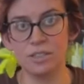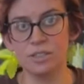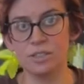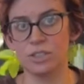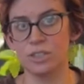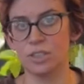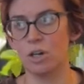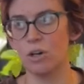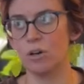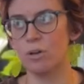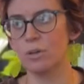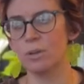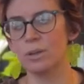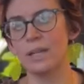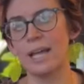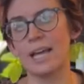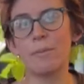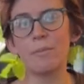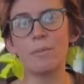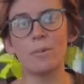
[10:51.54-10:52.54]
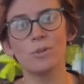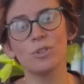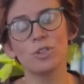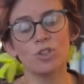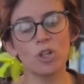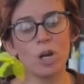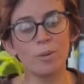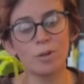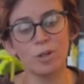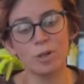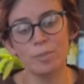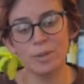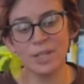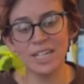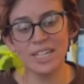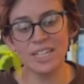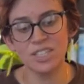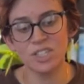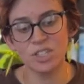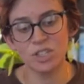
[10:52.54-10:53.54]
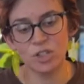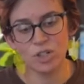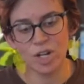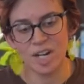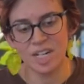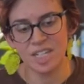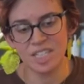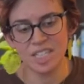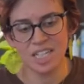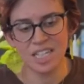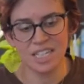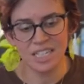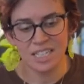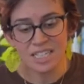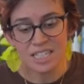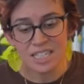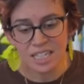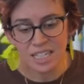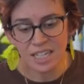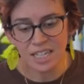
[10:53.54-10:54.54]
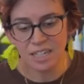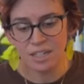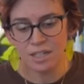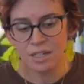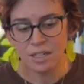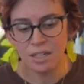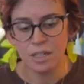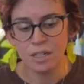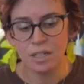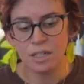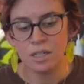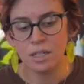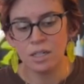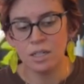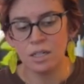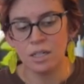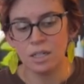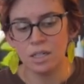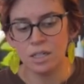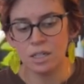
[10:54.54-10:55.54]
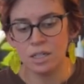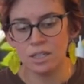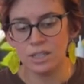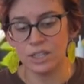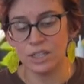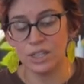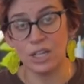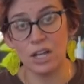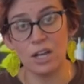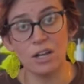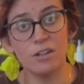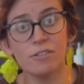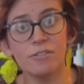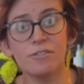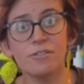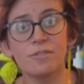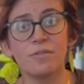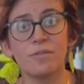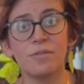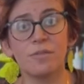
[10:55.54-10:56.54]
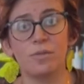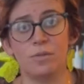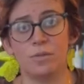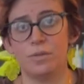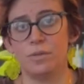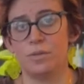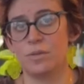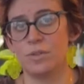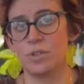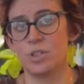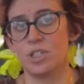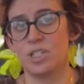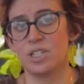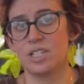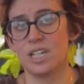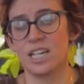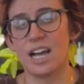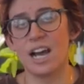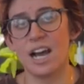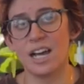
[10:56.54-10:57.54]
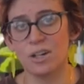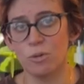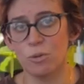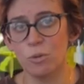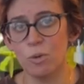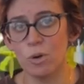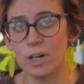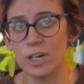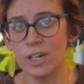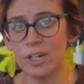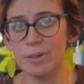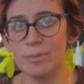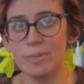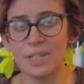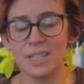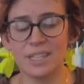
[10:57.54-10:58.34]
So, like most tropical plants, Tradescantia love to stay kind of warm.